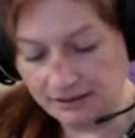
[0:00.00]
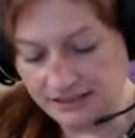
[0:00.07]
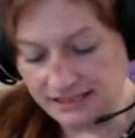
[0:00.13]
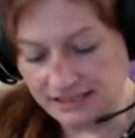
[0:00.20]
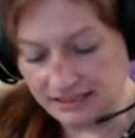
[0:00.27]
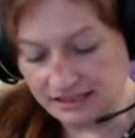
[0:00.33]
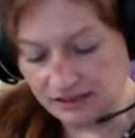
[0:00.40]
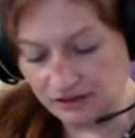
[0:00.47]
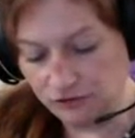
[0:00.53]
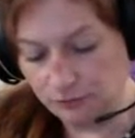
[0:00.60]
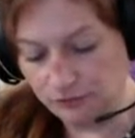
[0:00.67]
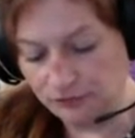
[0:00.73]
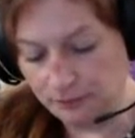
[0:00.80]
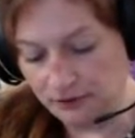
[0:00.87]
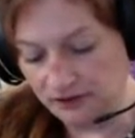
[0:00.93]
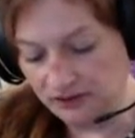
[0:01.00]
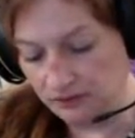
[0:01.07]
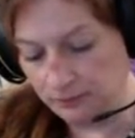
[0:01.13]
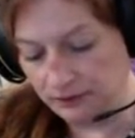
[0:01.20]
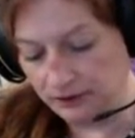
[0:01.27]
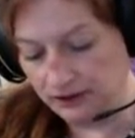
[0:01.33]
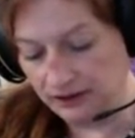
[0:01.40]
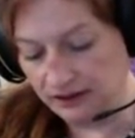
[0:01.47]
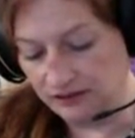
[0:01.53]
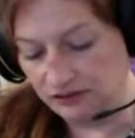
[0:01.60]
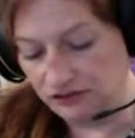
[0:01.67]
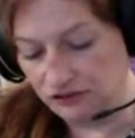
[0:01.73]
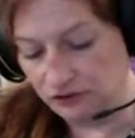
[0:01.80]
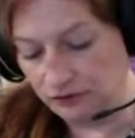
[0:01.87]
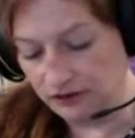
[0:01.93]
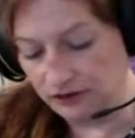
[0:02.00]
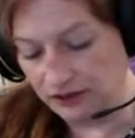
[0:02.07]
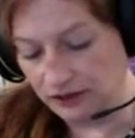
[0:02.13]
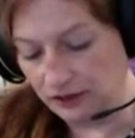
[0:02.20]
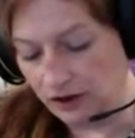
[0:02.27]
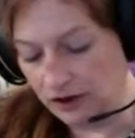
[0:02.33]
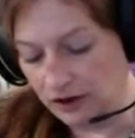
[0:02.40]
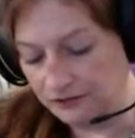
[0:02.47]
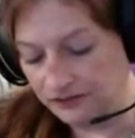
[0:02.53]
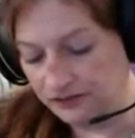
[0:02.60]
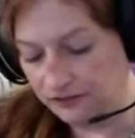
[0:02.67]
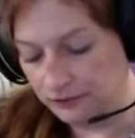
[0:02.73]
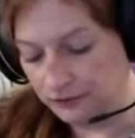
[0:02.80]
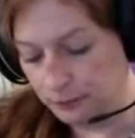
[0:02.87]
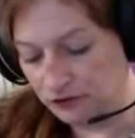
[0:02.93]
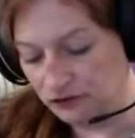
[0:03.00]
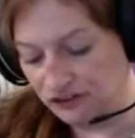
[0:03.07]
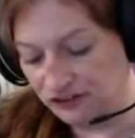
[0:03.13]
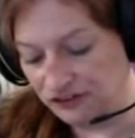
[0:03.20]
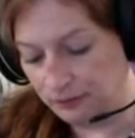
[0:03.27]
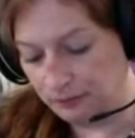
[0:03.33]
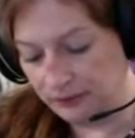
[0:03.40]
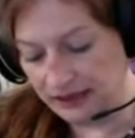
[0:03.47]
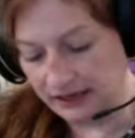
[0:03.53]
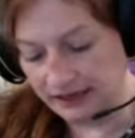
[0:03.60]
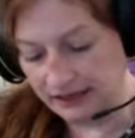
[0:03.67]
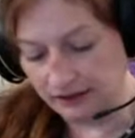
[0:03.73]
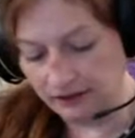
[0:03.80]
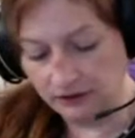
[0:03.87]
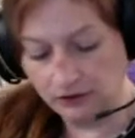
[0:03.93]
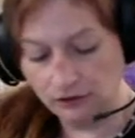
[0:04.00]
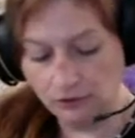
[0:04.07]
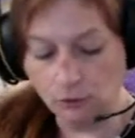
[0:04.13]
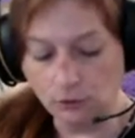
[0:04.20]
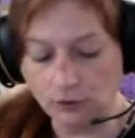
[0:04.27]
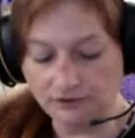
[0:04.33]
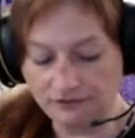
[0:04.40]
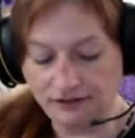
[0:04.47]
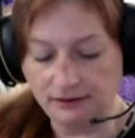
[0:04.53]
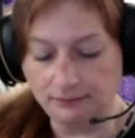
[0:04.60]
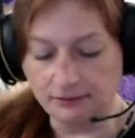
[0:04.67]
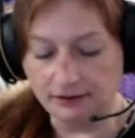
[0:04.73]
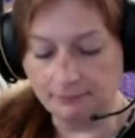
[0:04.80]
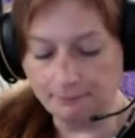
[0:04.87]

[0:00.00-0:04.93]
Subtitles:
details responsibilities to the Office of Emergency Planning, or FEMA.